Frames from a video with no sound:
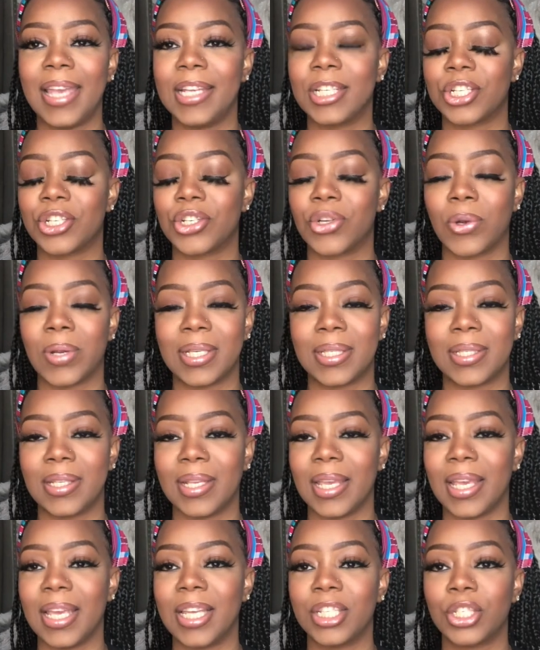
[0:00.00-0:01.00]
interested
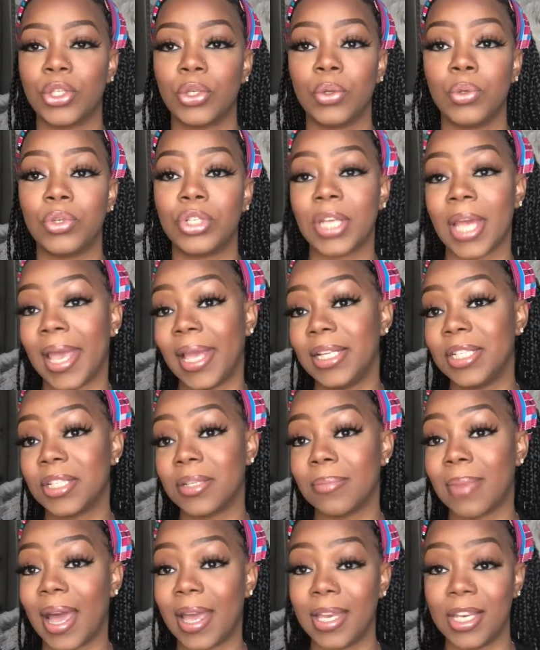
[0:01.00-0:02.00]
into
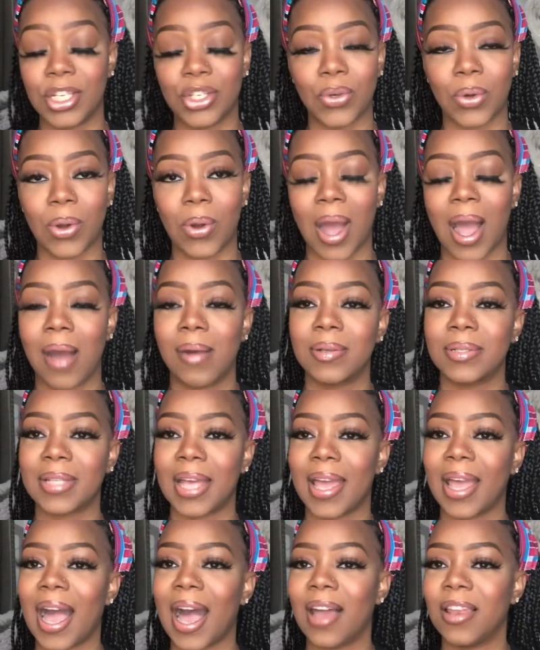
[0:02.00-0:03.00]
changing my intro. I was
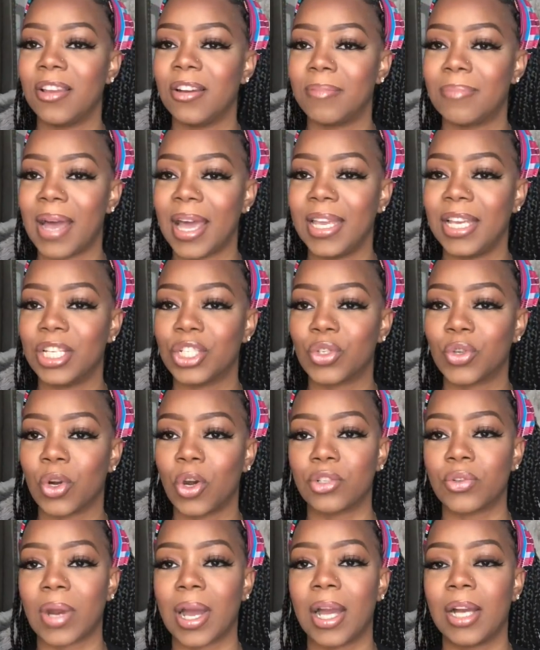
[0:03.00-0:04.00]
like, I love my
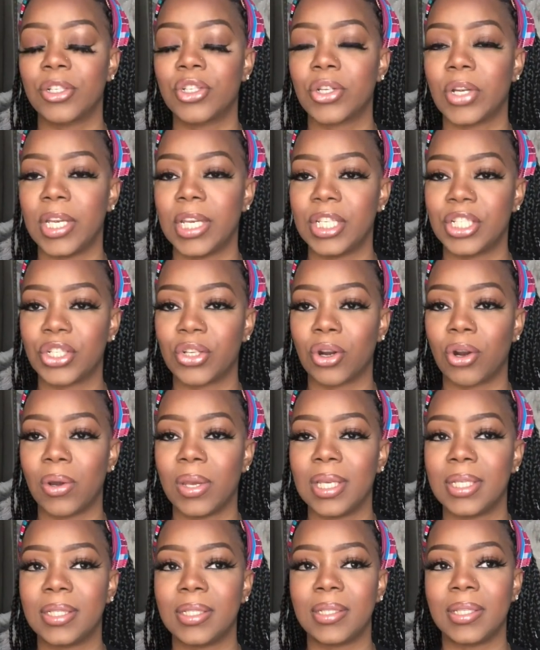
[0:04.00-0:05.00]
intro. Try out your intro
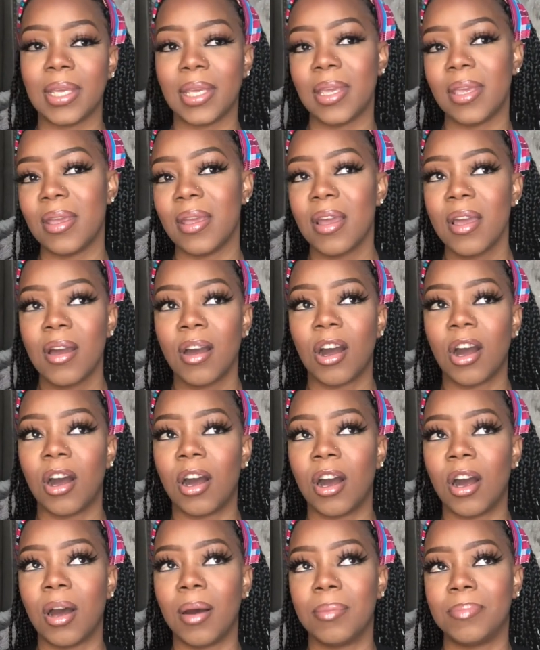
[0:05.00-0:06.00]
and see
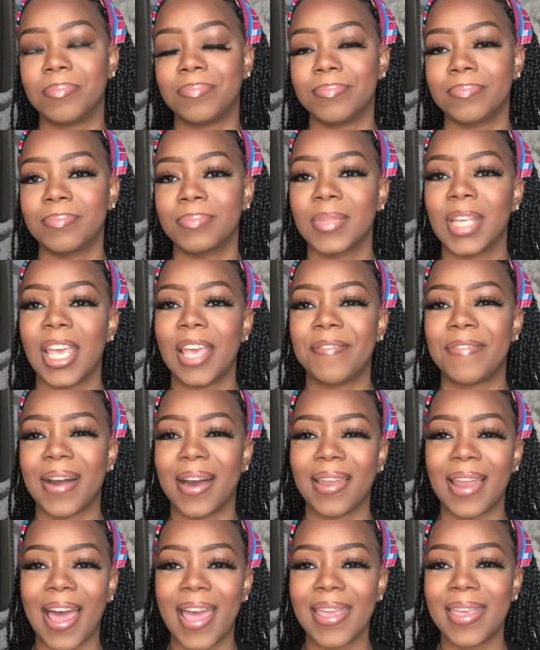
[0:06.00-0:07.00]
um, if
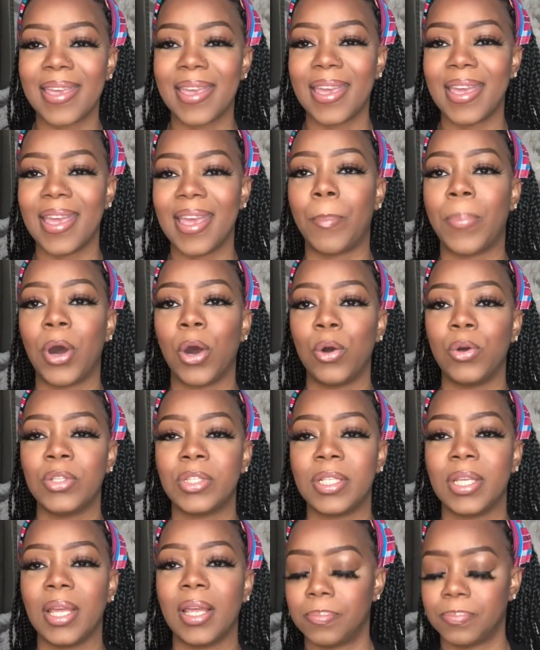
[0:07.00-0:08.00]
I like it.
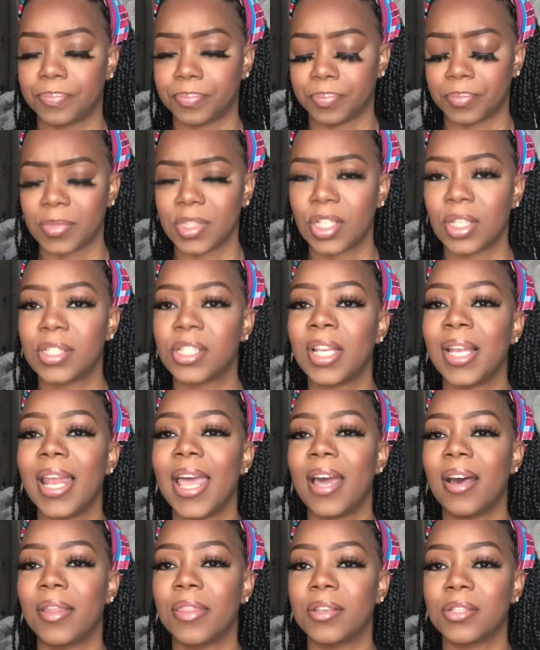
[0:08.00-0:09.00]
Post it to
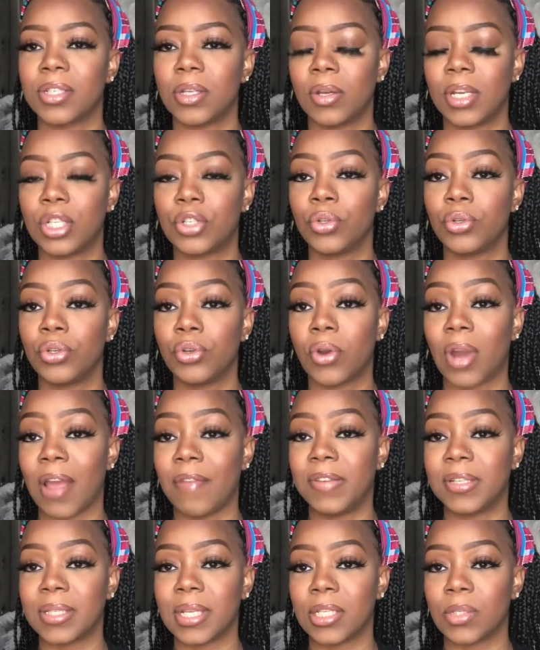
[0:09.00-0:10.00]
let others know that you do
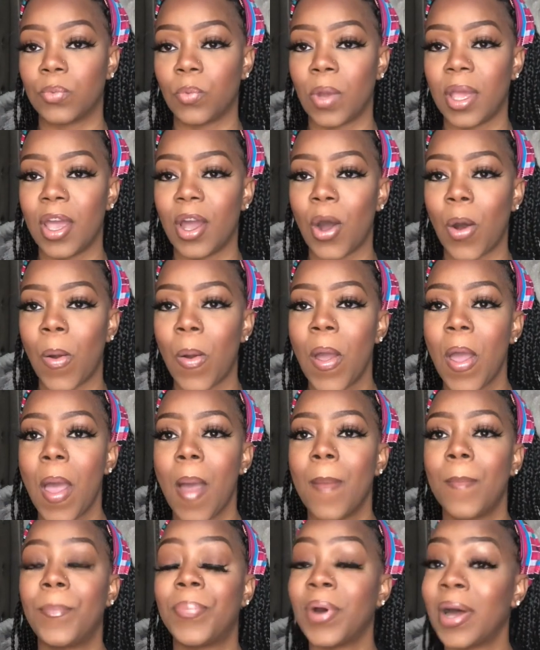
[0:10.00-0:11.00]
graphics as well.
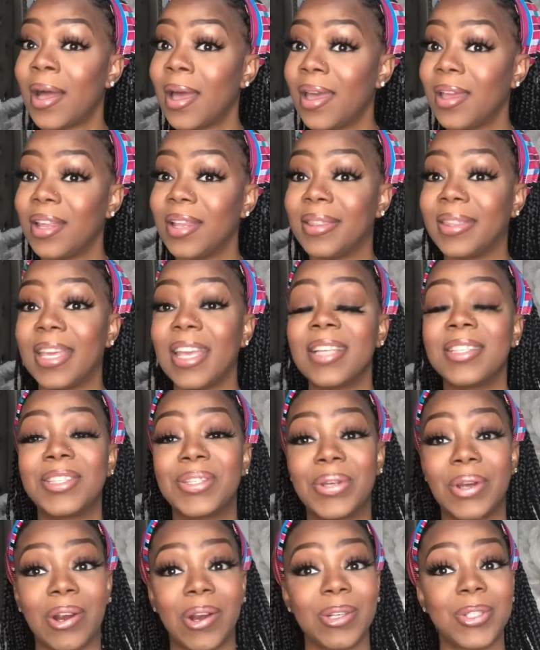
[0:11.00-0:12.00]
But this
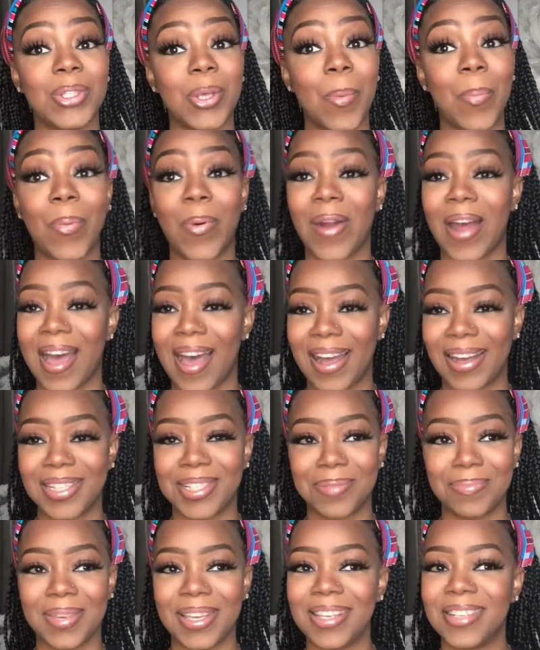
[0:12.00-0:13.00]
girl
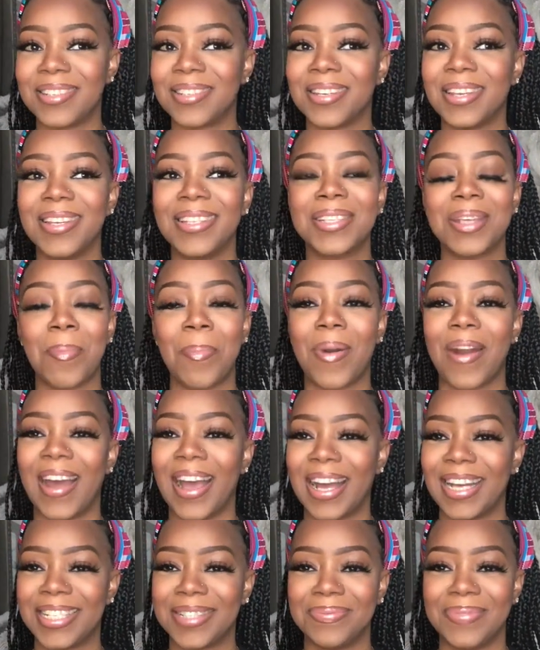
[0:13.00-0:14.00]
surprised me. She
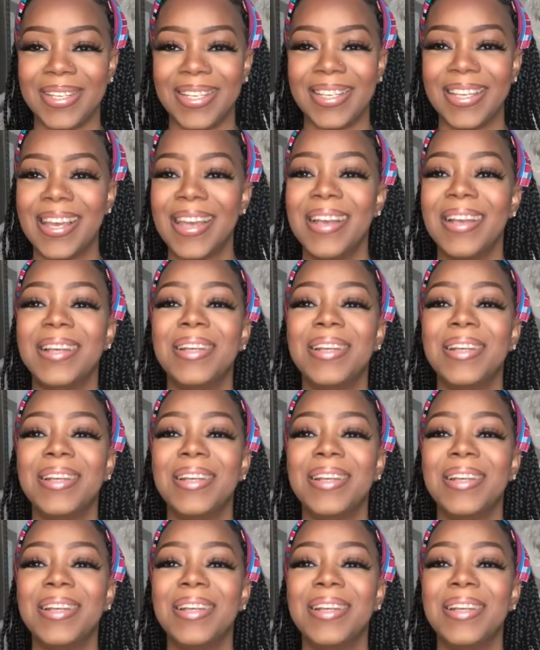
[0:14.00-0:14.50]
surprised me